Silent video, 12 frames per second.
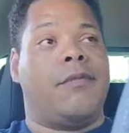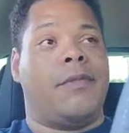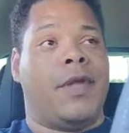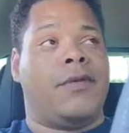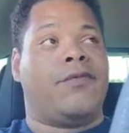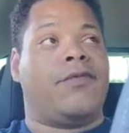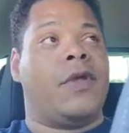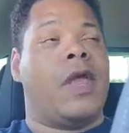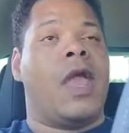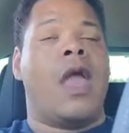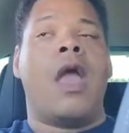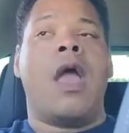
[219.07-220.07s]
Bitch.
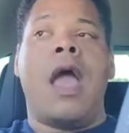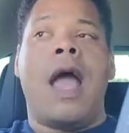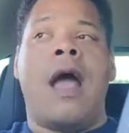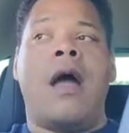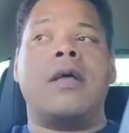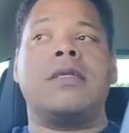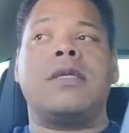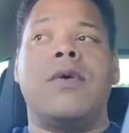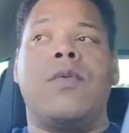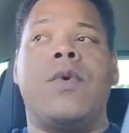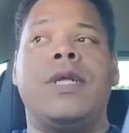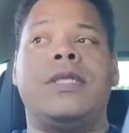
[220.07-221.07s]
I also
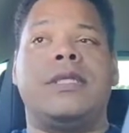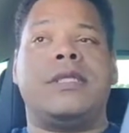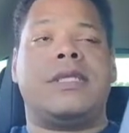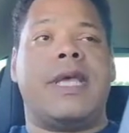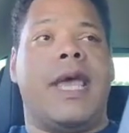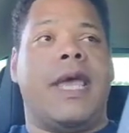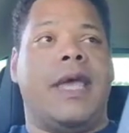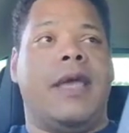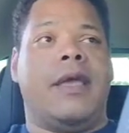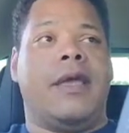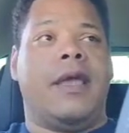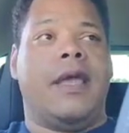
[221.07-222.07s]
want to
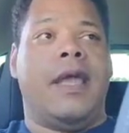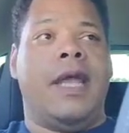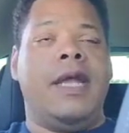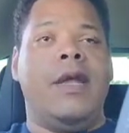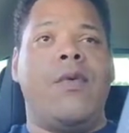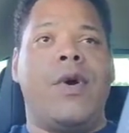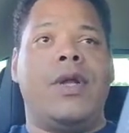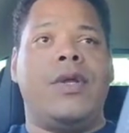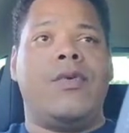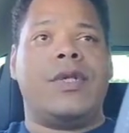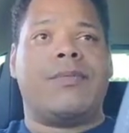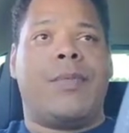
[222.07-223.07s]
say, anyone
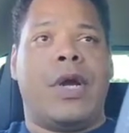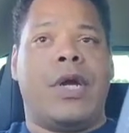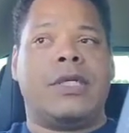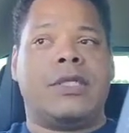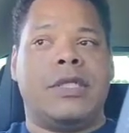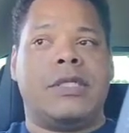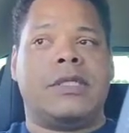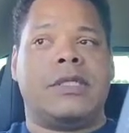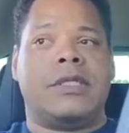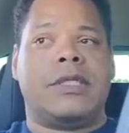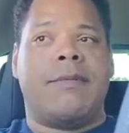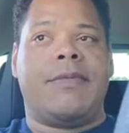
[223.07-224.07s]
who has purchased
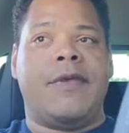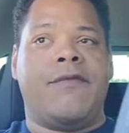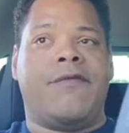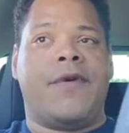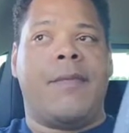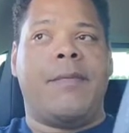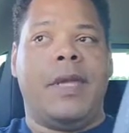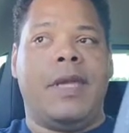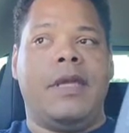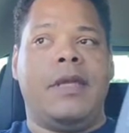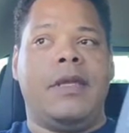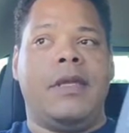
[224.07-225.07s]
something from
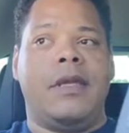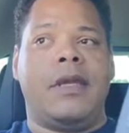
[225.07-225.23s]
me,